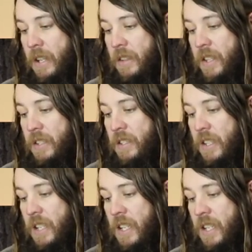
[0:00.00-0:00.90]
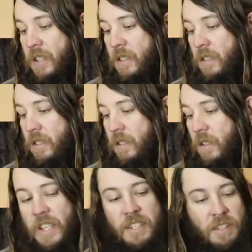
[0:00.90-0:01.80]
These are
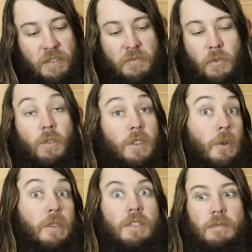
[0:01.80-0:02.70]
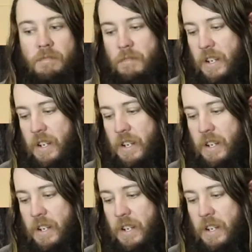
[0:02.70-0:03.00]
the four lowest,